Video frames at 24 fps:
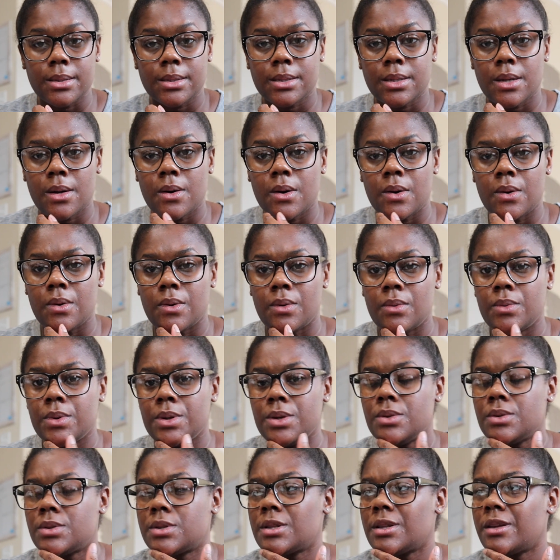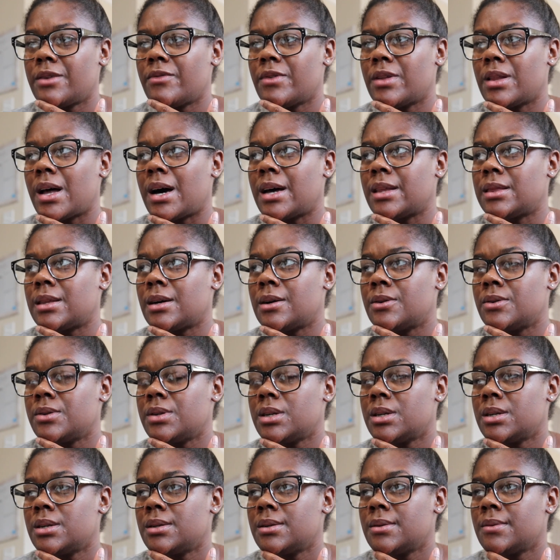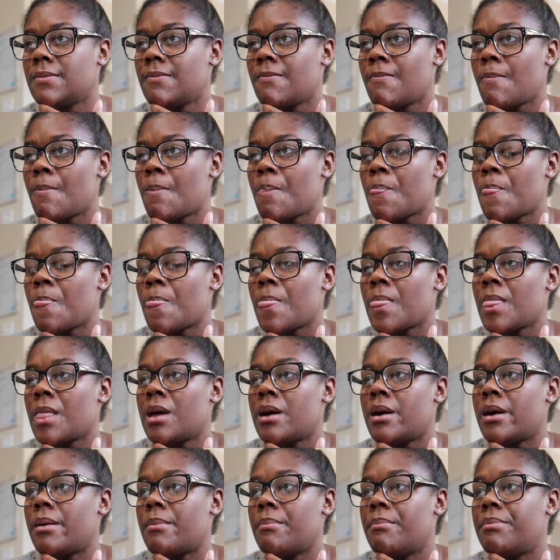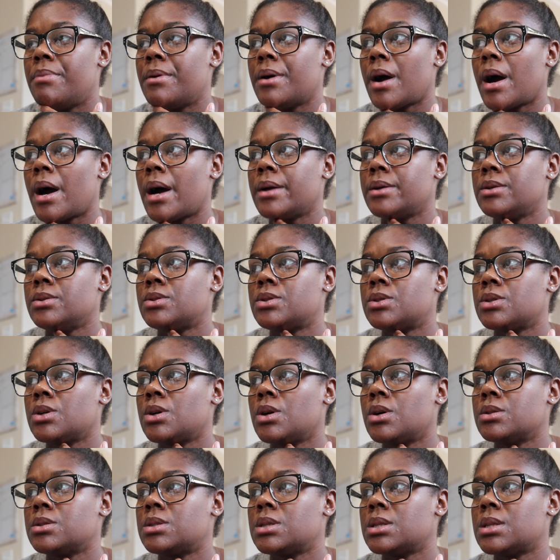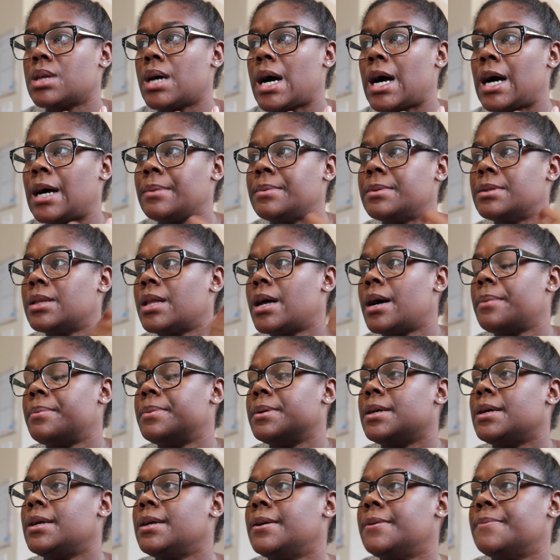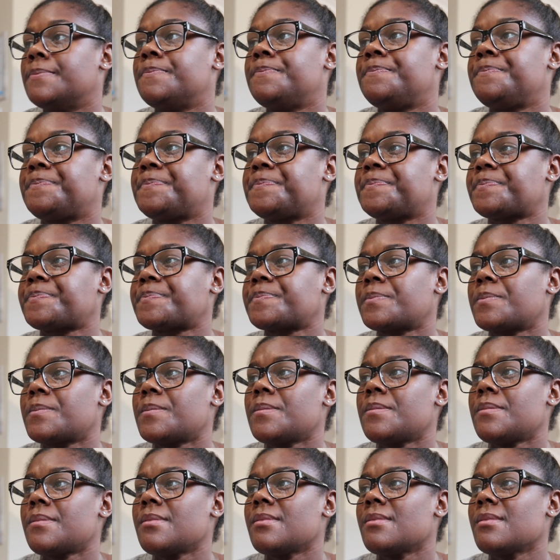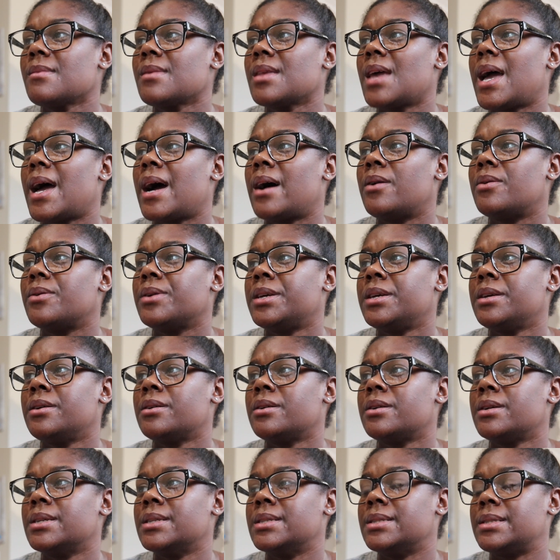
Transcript: So we used to live in Lithonia, but I used to go to the Hobby Lobby out here in